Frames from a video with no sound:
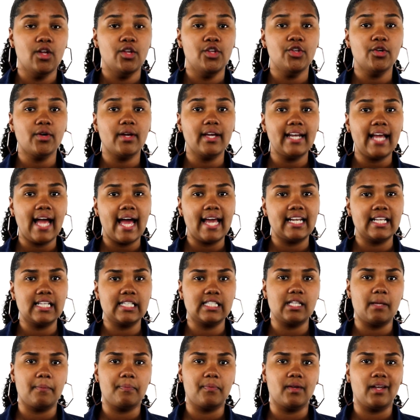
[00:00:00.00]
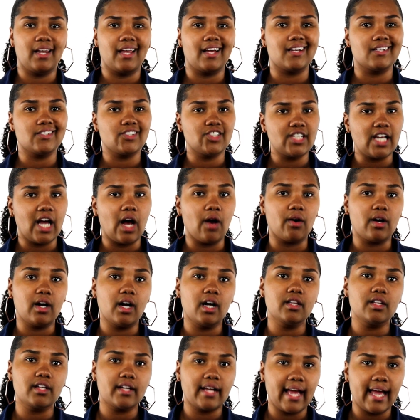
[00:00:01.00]
you can add in something like a Shout
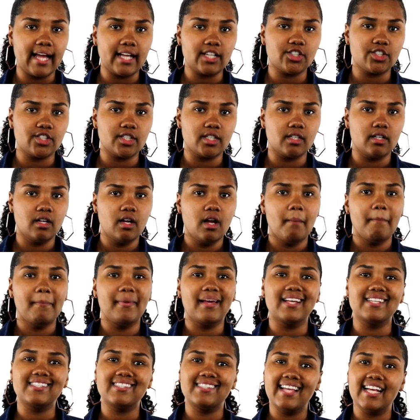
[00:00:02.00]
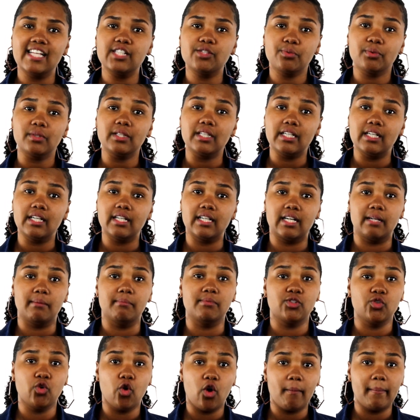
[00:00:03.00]
color catcher, because that's really good at
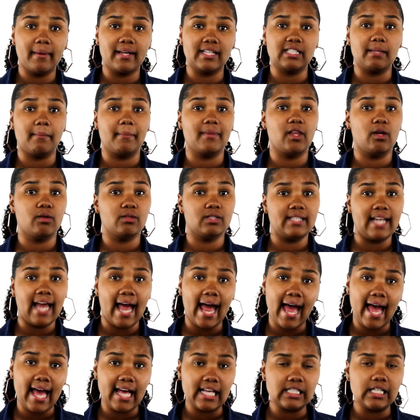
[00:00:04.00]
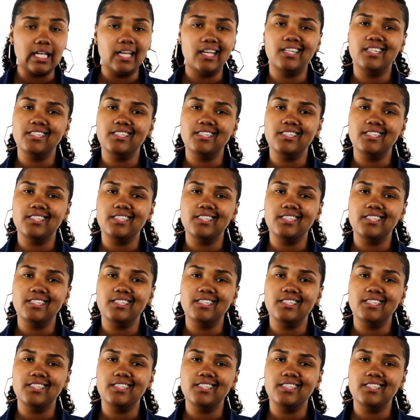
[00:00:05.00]
absorbing some of those dyes,